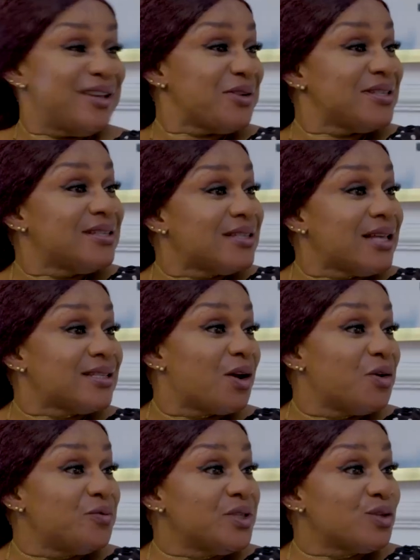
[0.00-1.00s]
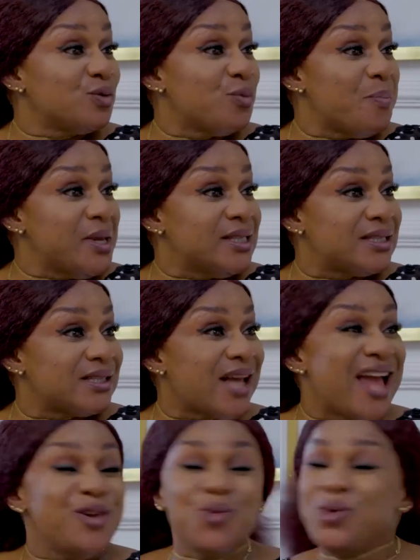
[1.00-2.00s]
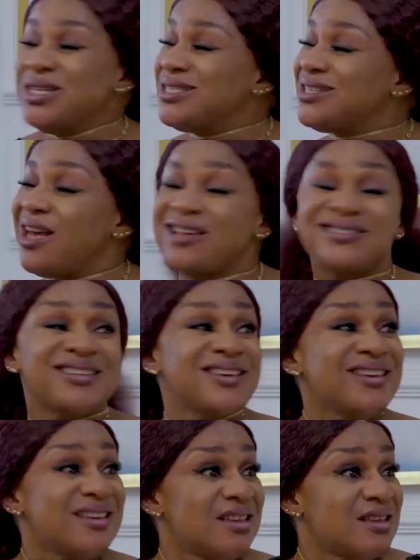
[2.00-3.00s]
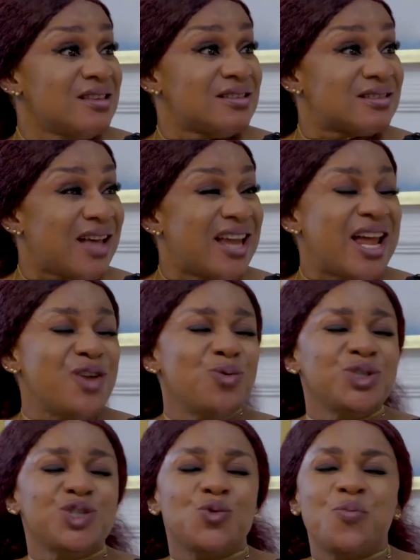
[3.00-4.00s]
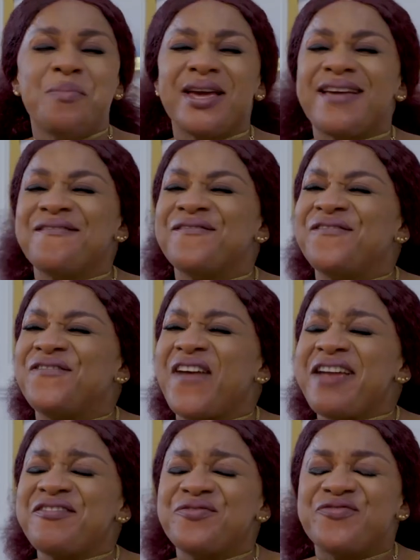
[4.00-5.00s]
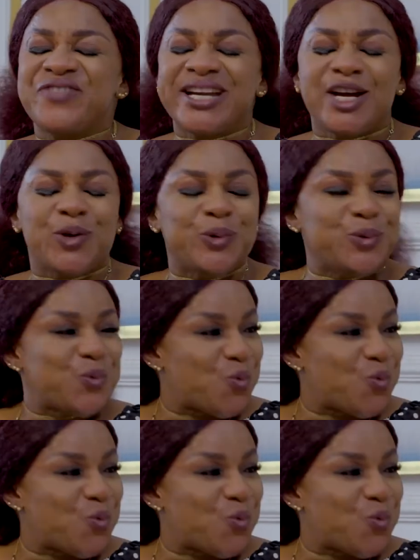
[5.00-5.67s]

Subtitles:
your sister's secondary school mate. Yes. I know this girl since, and I know she will make a very good